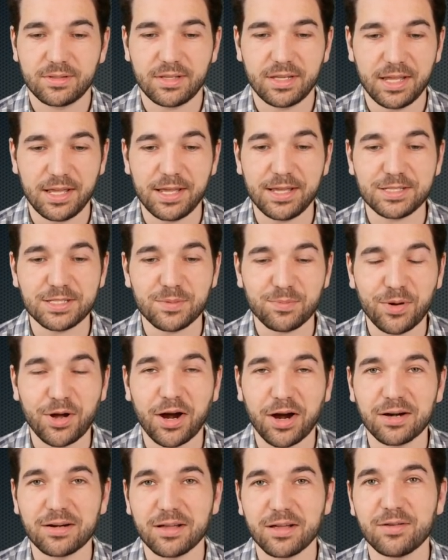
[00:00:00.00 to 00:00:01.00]
is a
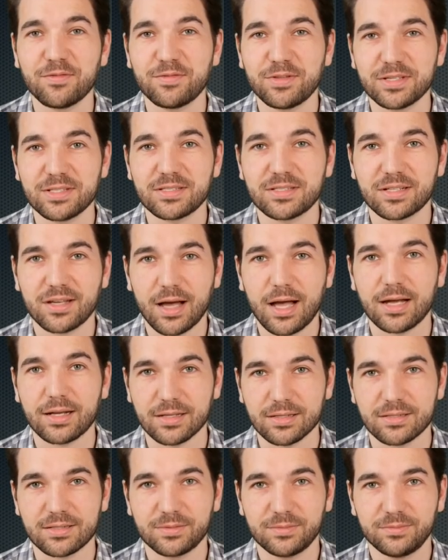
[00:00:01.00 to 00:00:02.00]
part of this
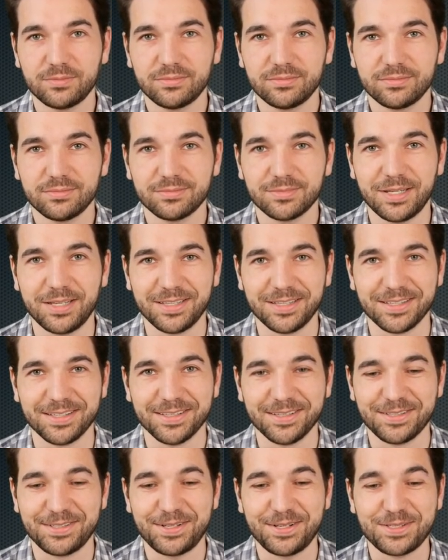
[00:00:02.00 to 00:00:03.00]
caucus.
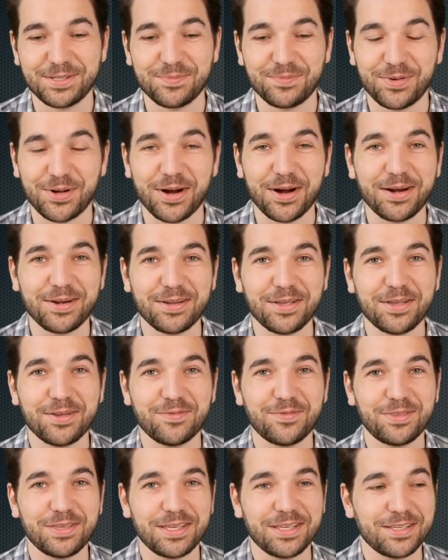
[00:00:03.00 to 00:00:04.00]
She's a part
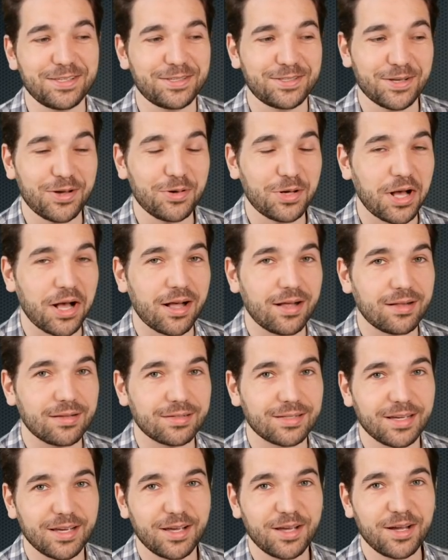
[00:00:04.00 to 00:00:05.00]
of the
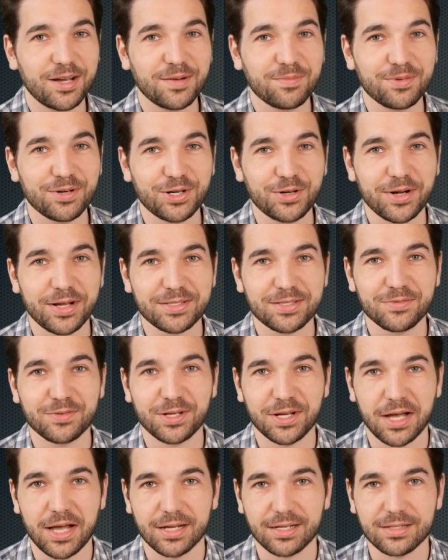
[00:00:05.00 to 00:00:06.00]
so-called Progressive
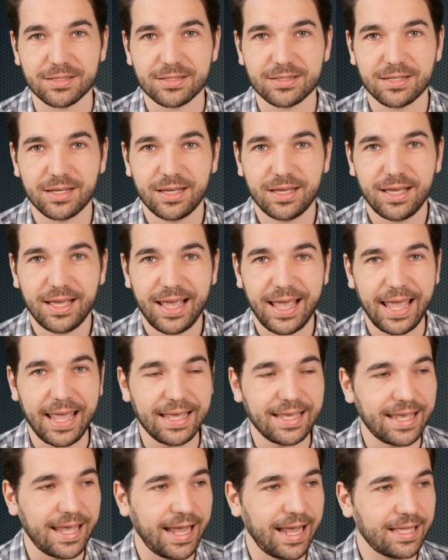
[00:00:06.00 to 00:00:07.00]
Caucus. A
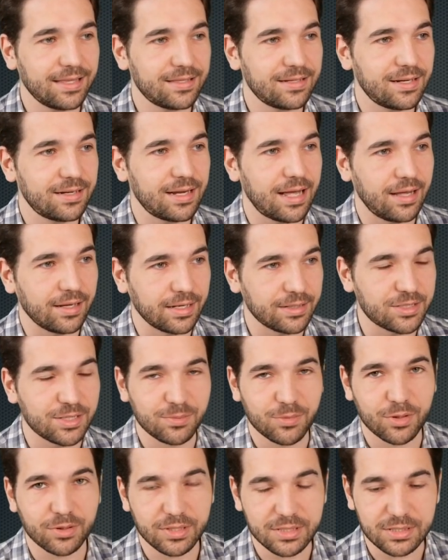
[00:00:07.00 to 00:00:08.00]
candidate, I'll get to
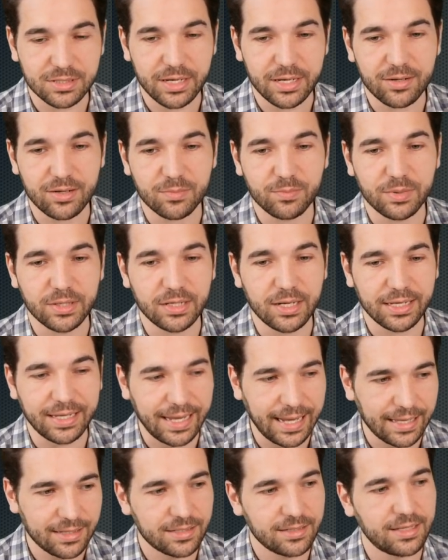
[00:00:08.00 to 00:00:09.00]
more on this later, but a
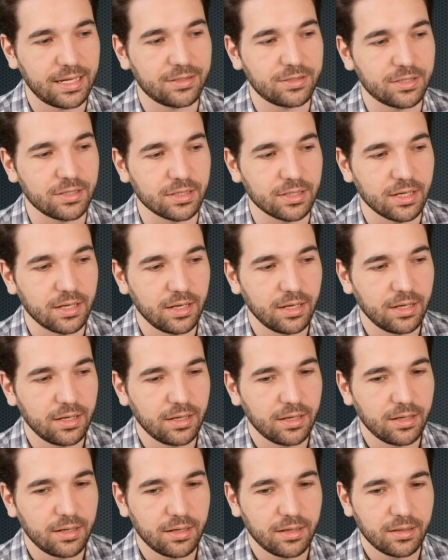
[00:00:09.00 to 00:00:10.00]
candidate that took
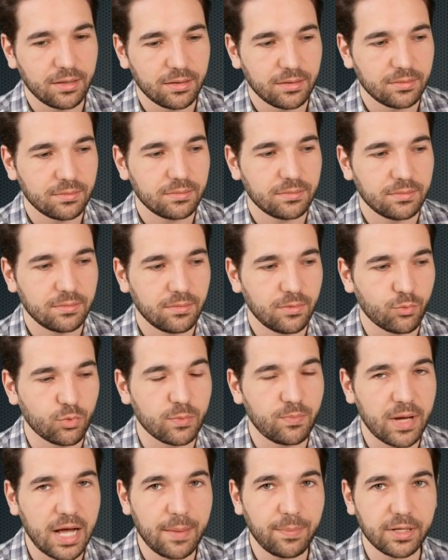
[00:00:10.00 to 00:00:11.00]

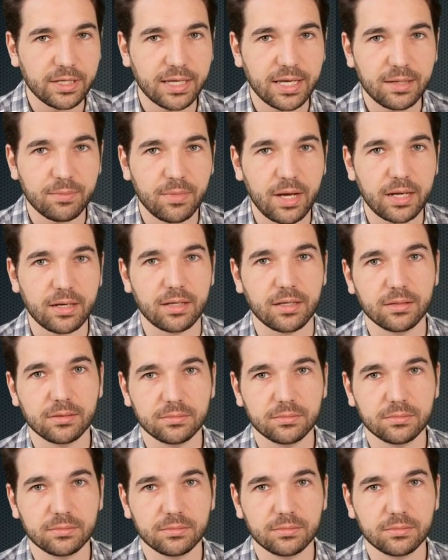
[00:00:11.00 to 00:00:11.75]
Republican money